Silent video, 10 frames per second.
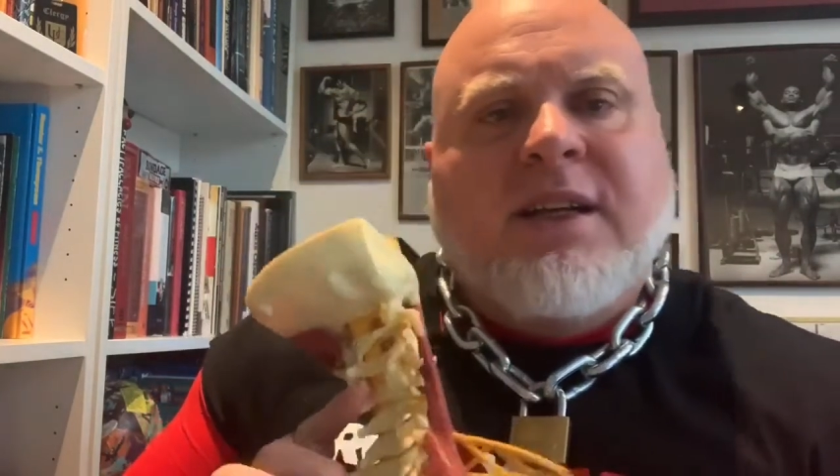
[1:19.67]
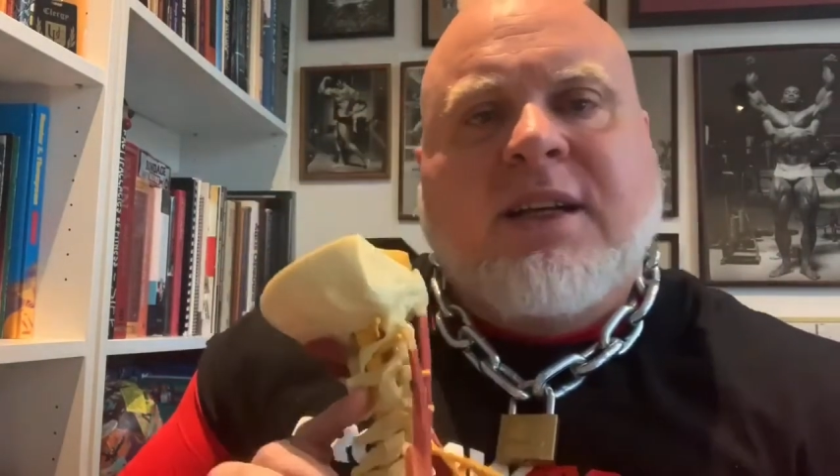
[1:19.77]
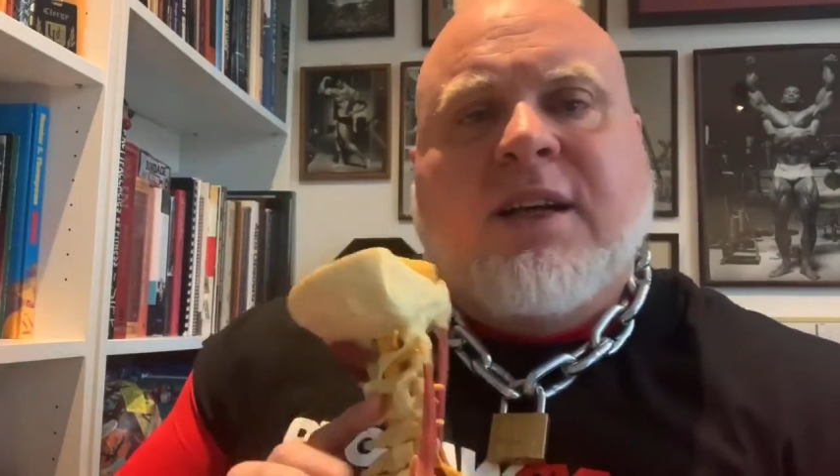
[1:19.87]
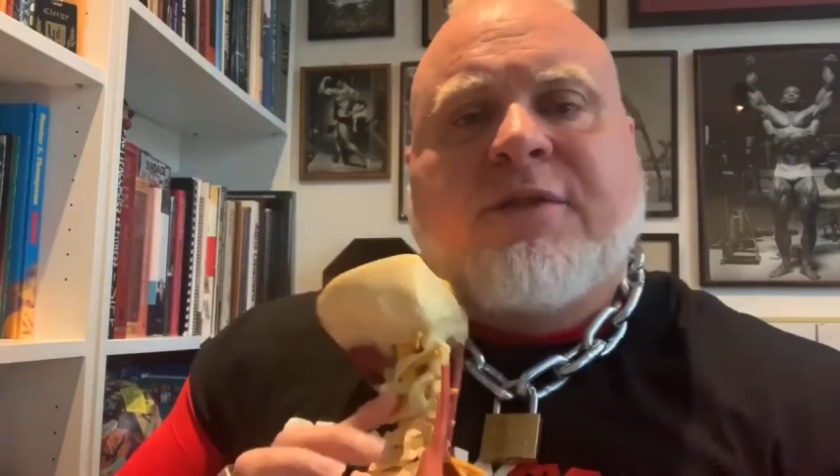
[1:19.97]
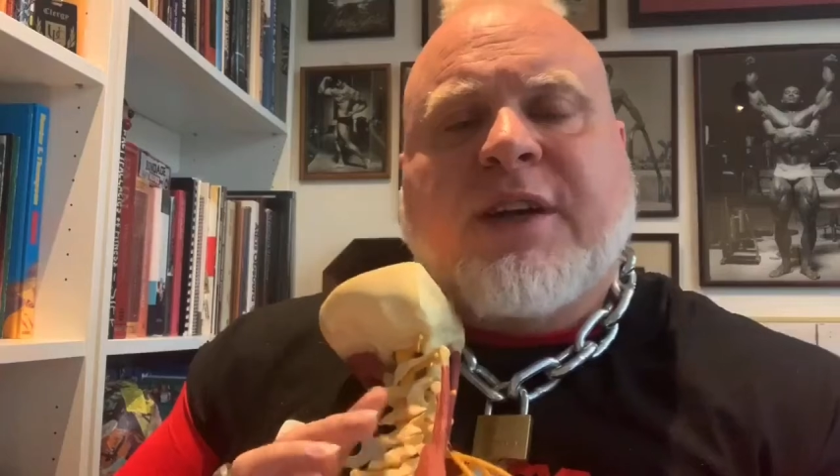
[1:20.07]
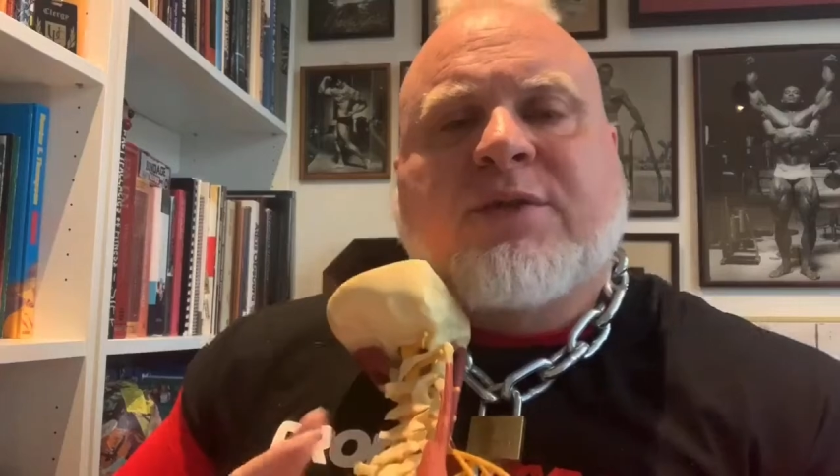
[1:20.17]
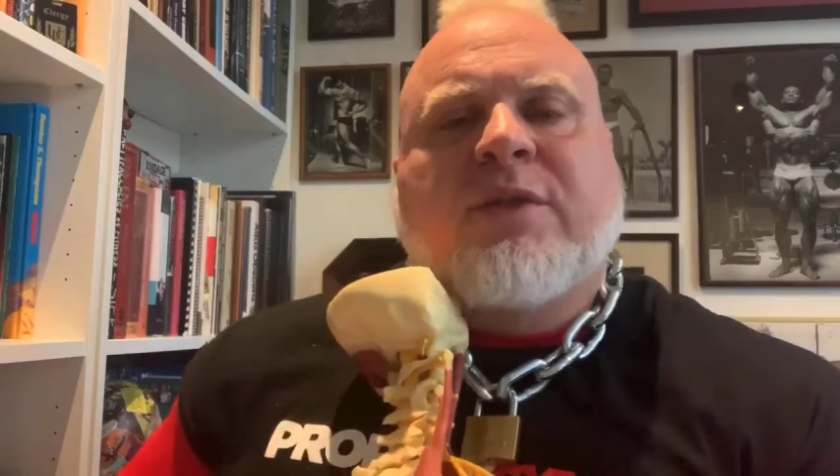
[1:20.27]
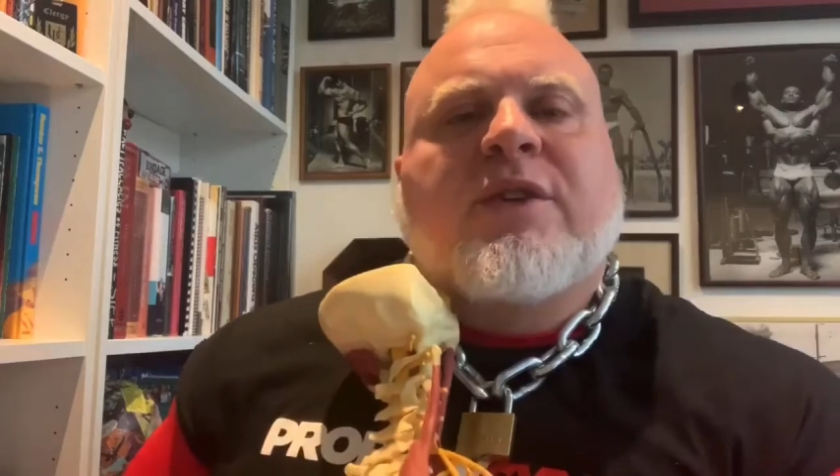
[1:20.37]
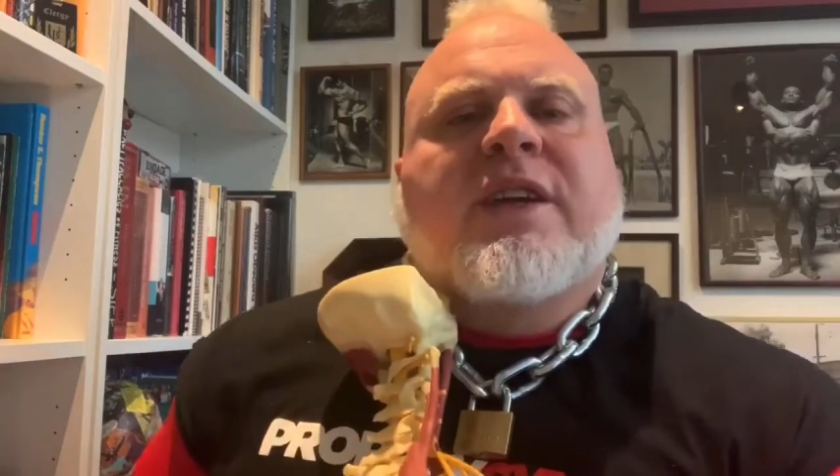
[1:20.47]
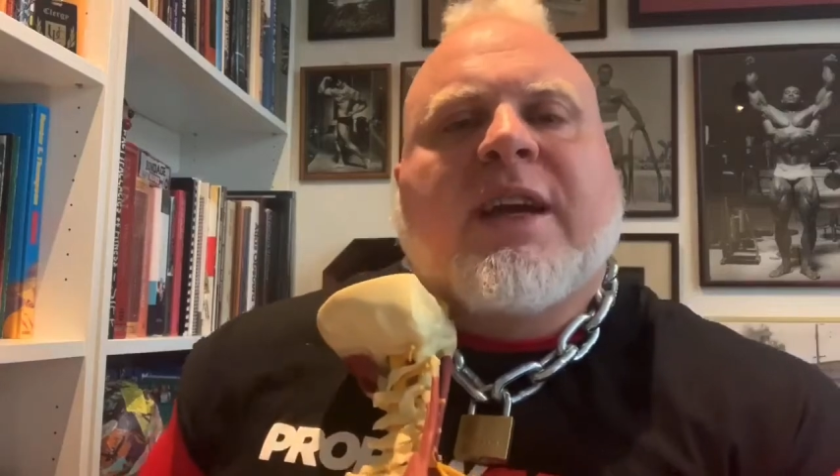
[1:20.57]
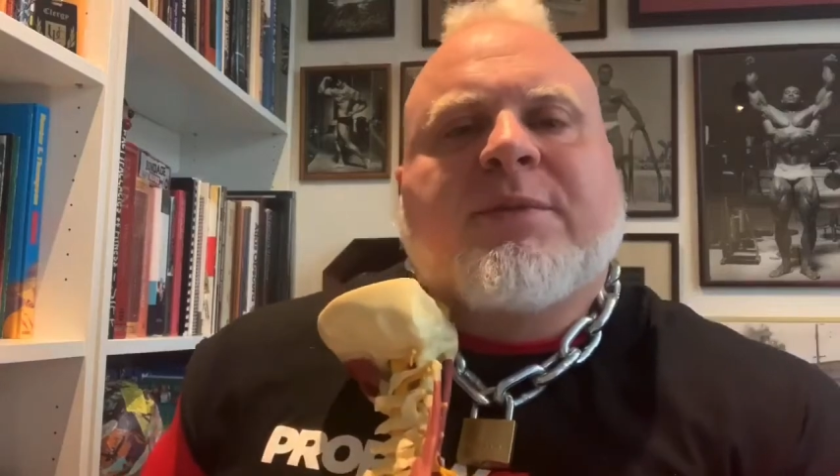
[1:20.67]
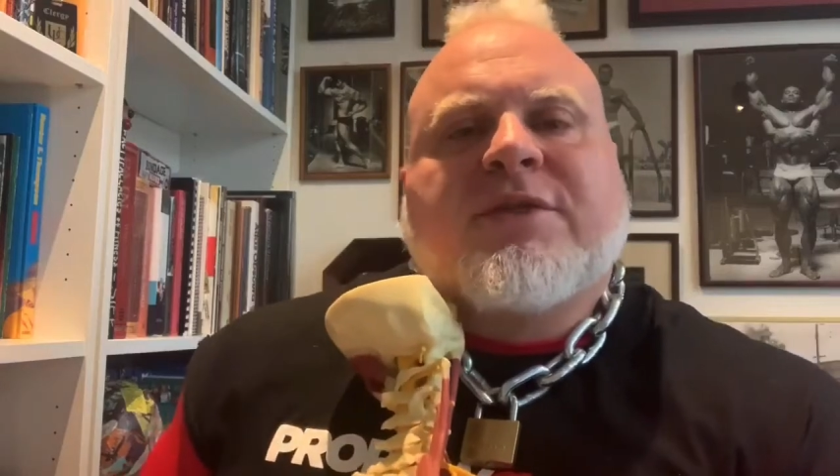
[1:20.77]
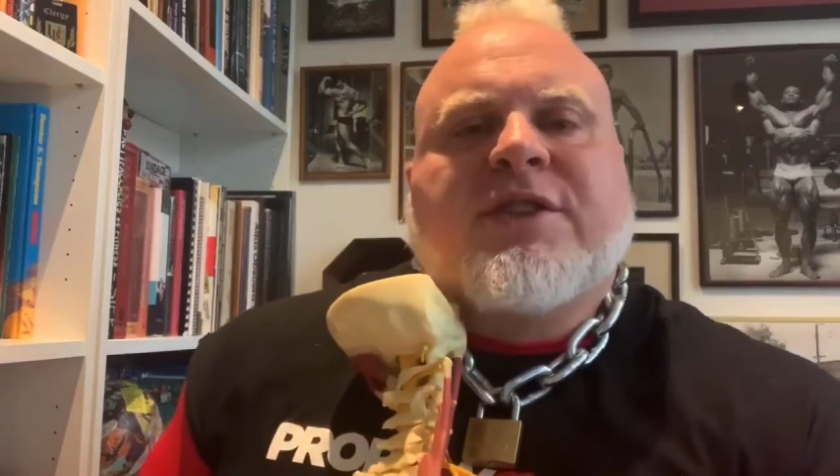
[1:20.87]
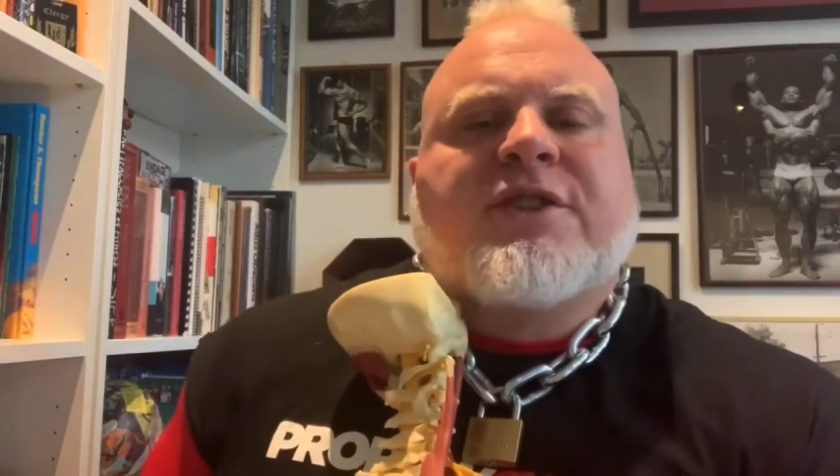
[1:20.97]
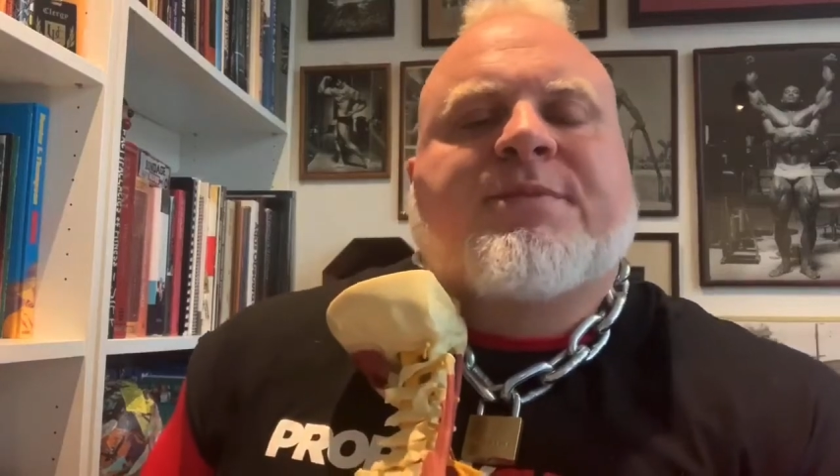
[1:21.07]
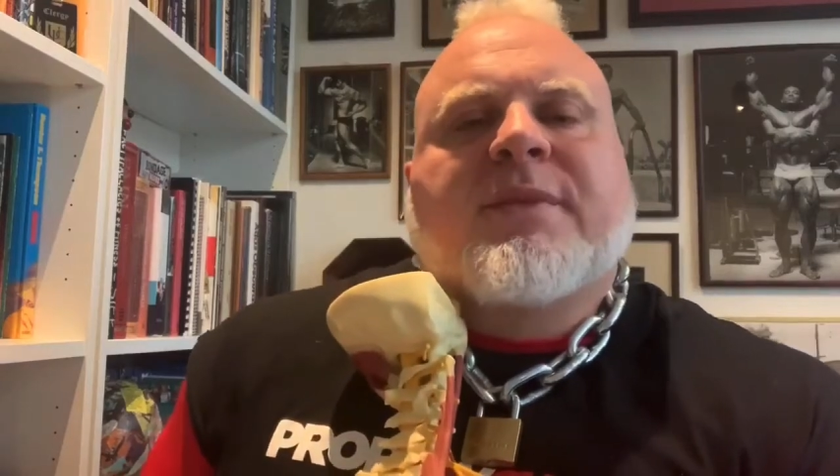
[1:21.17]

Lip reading: In fact, what really happens is